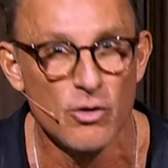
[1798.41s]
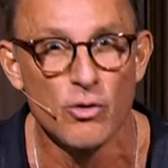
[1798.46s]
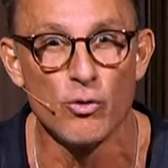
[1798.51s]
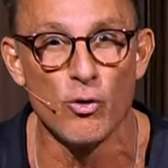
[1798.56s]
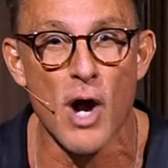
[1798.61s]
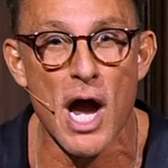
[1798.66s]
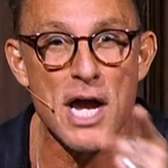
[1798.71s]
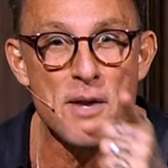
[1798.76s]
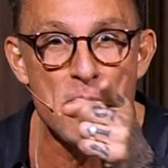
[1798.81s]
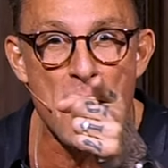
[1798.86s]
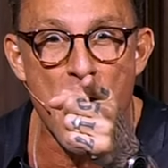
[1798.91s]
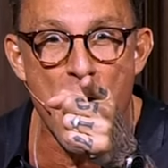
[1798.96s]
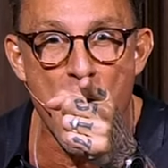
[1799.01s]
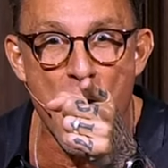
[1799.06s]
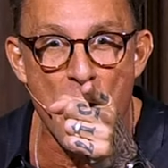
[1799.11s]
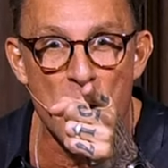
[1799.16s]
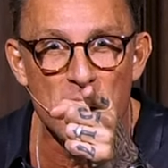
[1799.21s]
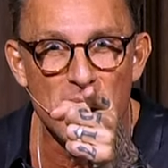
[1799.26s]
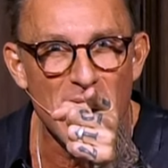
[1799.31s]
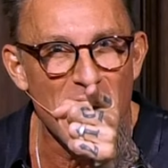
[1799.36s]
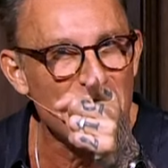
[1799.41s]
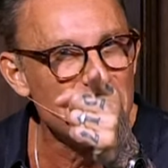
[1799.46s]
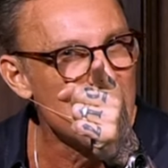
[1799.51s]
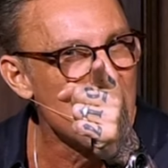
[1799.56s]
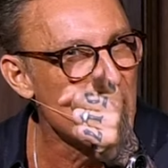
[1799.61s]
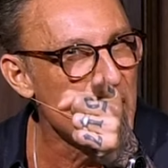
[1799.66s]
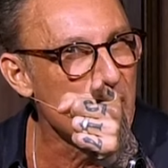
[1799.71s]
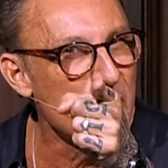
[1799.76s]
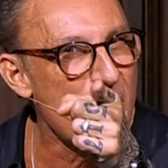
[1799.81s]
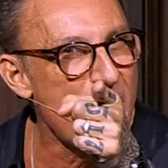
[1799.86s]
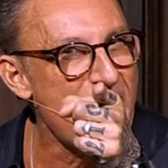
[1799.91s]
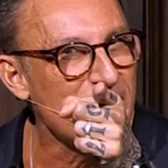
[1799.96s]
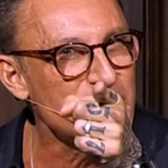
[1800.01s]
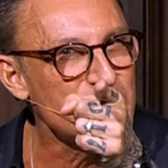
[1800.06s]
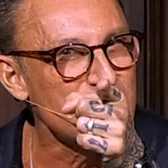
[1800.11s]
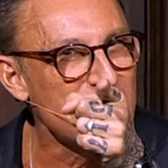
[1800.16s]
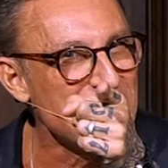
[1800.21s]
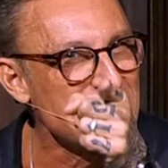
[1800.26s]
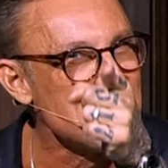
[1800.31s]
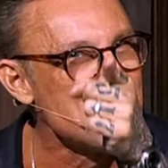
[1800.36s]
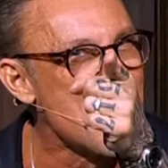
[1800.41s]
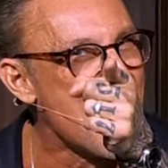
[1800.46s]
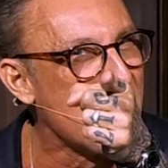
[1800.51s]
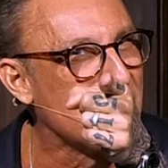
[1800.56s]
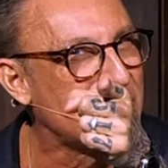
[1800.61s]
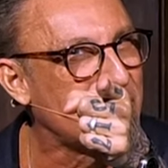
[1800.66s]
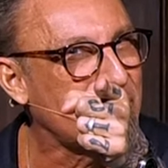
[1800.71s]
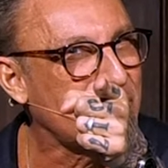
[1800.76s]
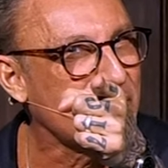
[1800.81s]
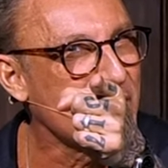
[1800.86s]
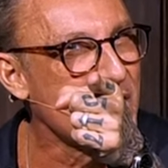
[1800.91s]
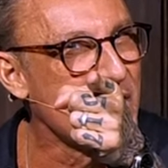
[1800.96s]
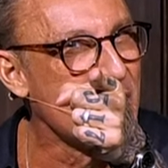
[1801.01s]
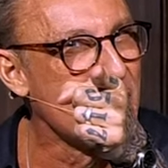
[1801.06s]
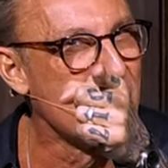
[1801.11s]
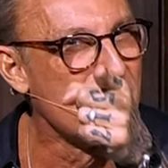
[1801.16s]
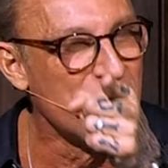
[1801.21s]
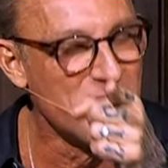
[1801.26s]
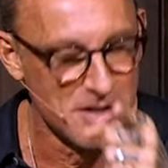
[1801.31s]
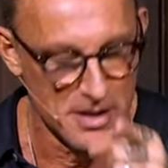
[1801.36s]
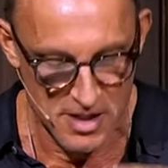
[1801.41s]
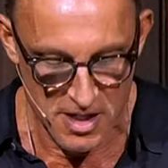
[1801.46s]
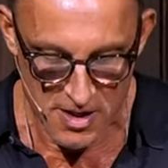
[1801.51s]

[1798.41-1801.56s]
Right, mom? I know you're watching. You know it's true.